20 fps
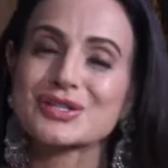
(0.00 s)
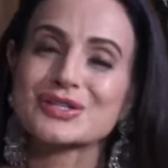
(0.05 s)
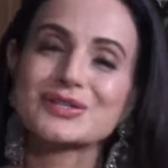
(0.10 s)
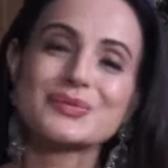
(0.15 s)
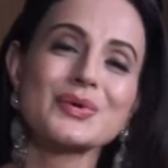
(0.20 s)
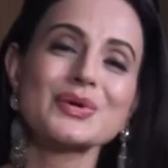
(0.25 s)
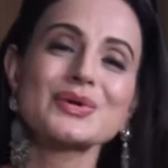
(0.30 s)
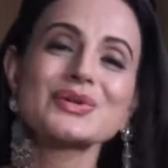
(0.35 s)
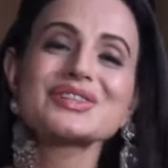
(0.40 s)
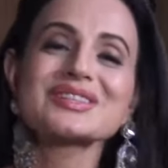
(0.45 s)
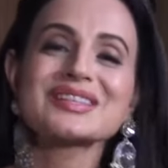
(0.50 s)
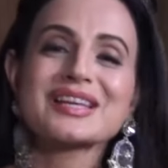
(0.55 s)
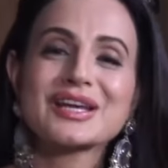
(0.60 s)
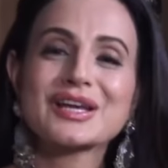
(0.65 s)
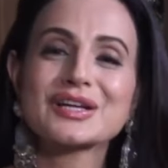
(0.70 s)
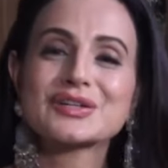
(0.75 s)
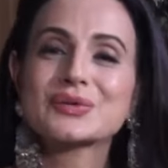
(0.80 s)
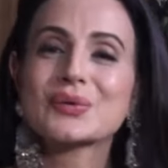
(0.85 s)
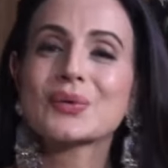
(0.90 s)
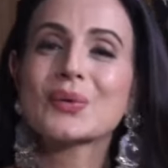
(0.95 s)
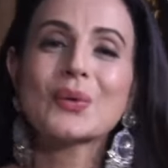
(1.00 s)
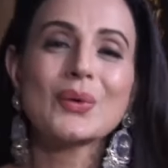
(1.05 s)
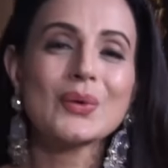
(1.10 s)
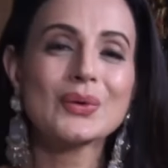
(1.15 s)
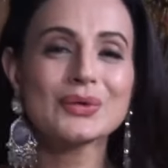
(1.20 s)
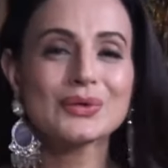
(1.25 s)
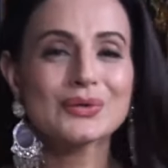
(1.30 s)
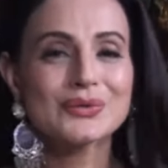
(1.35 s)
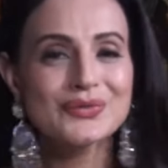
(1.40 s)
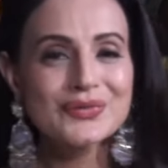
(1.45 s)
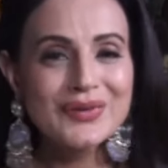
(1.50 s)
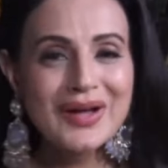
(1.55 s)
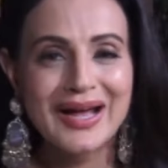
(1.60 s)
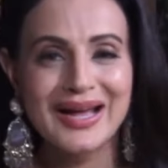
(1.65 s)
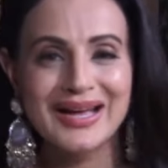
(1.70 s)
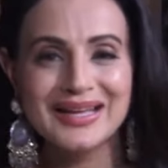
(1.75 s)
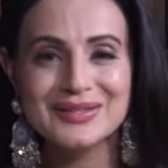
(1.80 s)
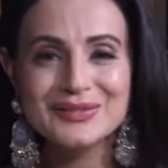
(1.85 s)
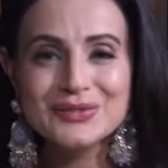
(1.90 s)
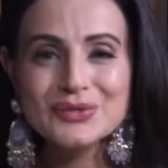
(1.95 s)
Just want to say to all you
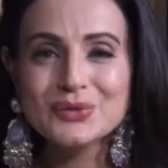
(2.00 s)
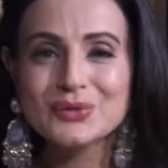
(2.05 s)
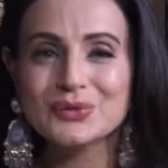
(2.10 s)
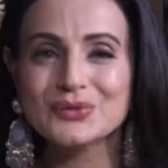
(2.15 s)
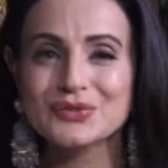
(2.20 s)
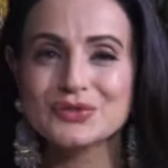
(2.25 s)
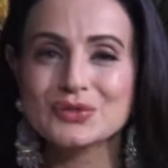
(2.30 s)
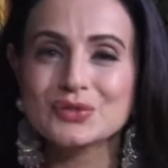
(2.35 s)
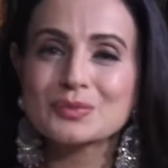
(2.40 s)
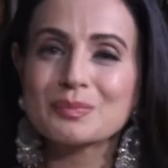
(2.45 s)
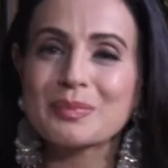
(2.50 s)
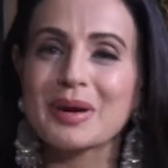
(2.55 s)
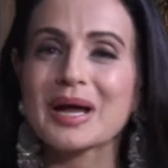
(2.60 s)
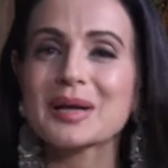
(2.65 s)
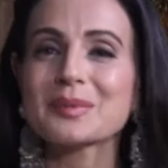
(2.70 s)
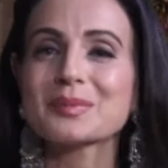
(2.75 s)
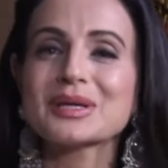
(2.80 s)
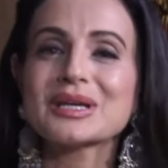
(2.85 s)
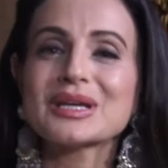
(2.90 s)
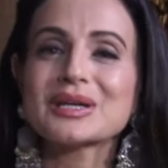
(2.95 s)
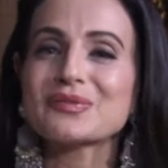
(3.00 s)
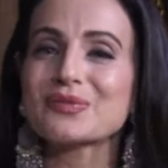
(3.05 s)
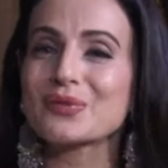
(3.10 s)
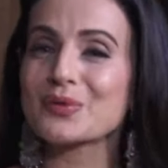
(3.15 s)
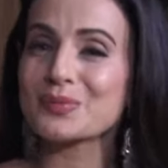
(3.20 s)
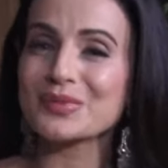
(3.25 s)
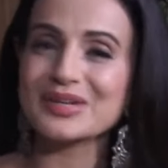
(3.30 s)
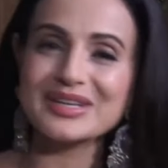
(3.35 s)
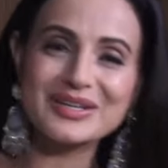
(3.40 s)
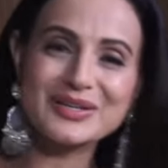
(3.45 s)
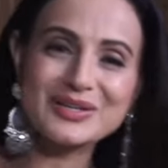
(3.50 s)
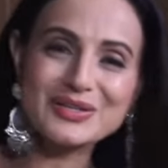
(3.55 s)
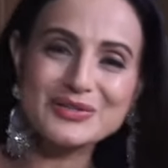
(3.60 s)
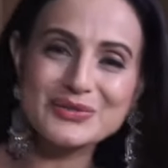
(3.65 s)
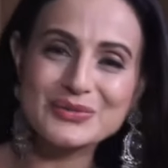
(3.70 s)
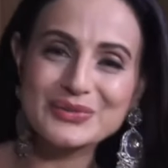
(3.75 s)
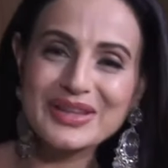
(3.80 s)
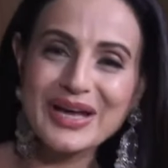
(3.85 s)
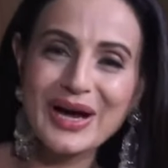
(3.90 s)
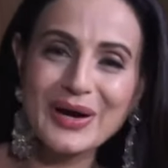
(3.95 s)
fans who stood by me from the year
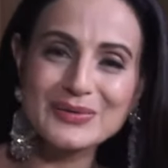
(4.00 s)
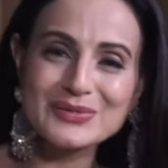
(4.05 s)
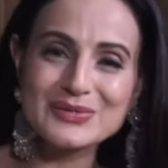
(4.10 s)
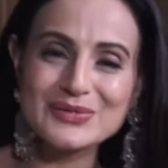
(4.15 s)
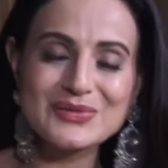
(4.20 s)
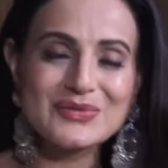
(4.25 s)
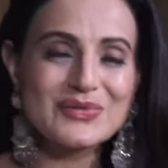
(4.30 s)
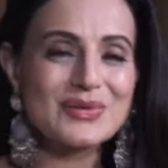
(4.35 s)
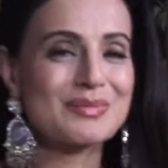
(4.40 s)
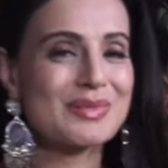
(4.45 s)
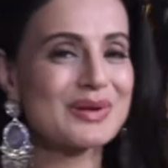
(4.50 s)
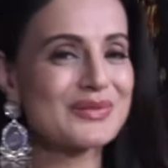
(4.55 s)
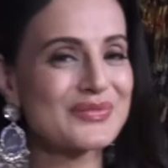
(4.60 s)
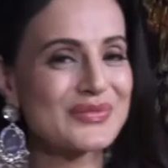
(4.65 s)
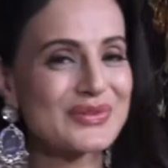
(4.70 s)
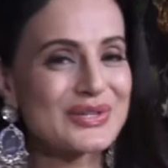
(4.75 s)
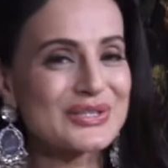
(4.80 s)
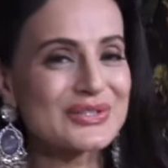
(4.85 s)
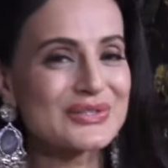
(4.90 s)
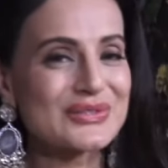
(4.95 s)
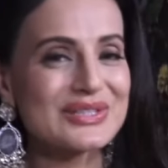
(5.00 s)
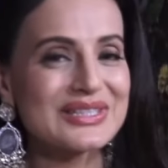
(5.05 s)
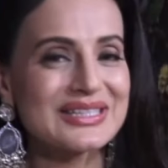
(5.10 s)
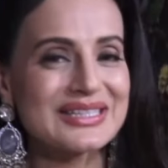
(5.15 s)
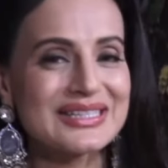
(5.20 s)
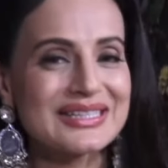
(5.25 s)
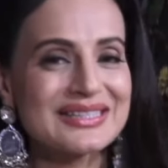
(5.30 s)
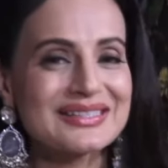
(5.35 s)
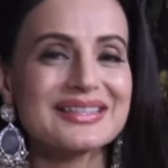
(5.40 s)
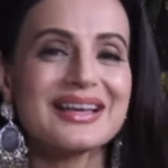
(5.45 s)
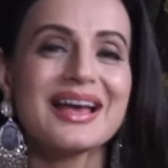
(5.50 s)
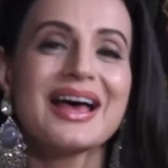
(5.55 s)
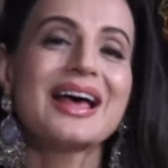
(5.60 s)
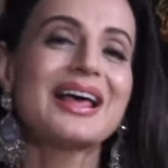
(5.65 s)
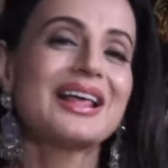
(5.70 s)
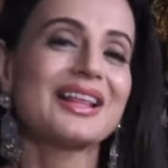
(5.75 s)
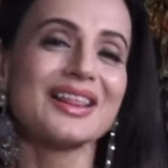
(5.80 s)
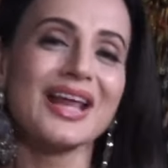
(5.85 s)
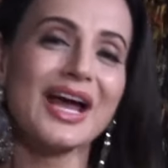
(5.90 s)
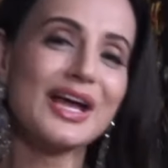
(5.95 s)
2000, from my first release,
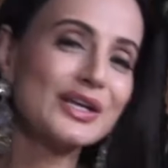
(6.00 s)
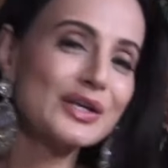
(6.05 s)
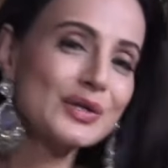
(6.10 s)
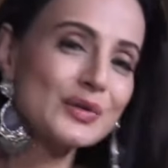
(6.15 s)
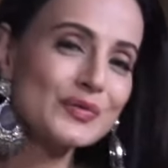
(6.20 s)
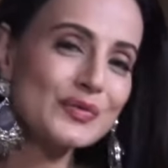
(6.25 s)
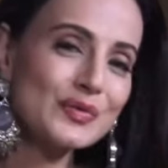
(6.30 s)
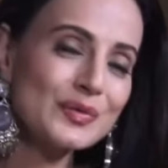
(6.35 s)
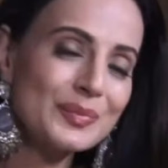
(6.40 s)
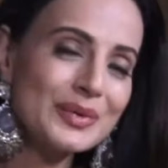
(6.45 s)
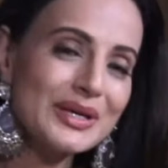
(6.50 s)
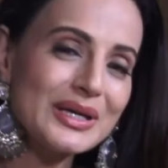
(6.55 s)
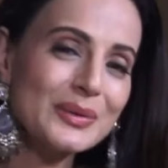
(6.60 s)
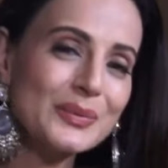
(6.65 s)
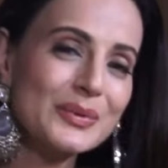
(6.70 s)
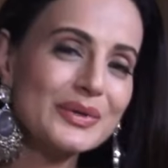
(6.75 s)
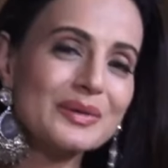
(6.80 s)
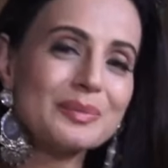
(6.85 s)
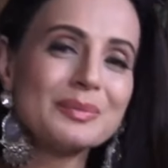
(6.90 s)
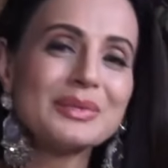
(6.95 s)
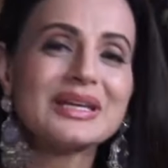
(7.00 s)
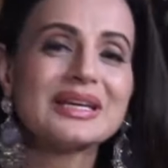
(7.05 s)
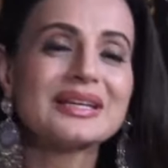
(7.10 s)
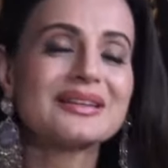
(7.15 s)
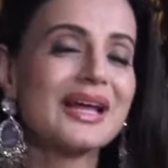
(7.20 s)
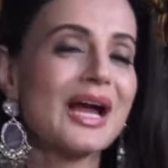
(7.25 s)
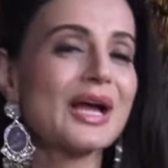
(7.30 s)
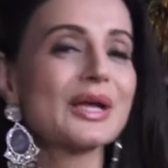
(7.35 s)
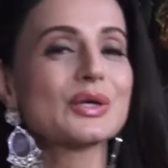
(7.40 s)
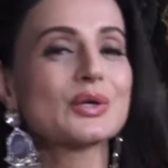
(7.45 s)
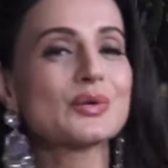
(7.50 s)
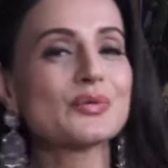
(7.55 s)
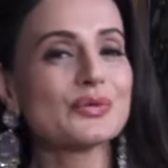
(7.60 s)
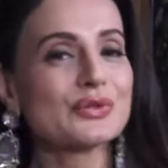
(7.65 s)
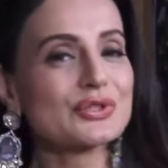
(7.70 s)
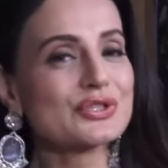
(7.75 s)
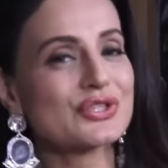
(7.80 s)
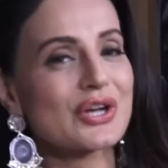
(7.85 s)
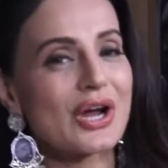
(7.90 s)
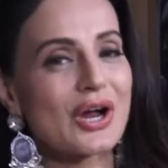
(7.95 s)
thank you for being with me. Thank you
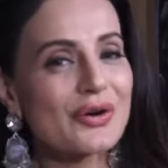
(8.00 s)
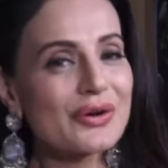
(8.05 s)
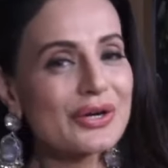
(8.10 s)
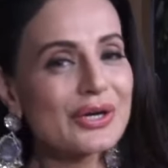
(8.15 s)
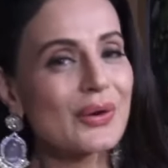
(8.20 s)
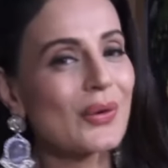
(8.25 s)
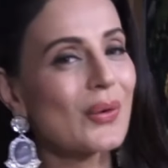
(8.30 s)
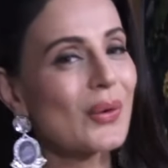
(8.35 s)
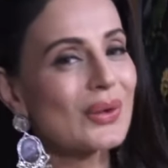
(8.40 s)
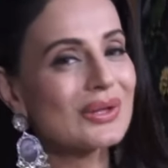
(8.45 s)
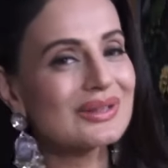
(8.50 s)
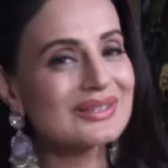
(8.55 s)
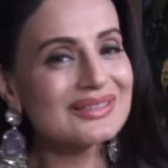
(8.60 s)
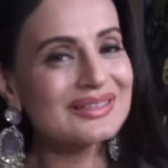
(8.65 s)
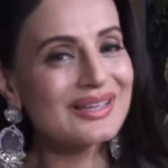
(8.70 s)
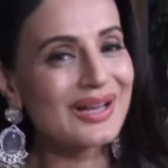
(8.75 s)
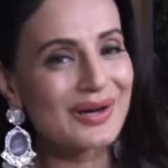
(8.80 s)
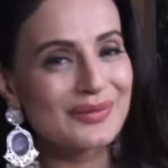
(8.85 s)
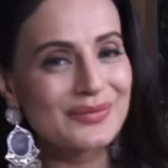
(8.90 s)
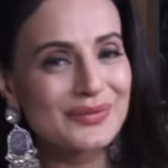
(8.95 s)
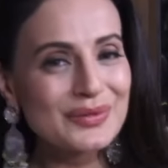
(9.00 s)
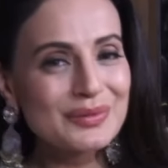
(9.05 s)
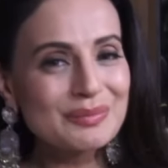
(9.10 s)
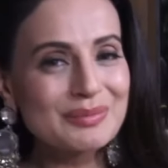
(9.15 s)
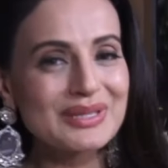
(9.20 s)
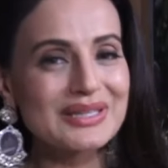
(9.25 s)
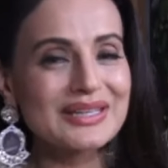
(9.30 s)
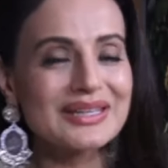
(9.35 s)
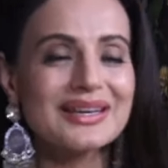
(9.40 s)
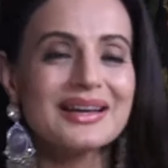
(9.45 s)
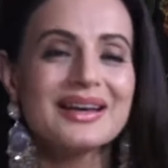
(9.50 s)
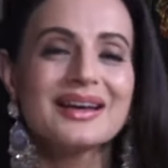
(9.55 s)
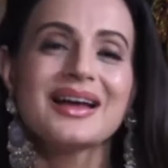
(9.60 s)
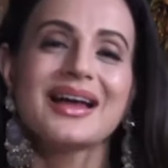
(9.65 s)
for showering all the love on me.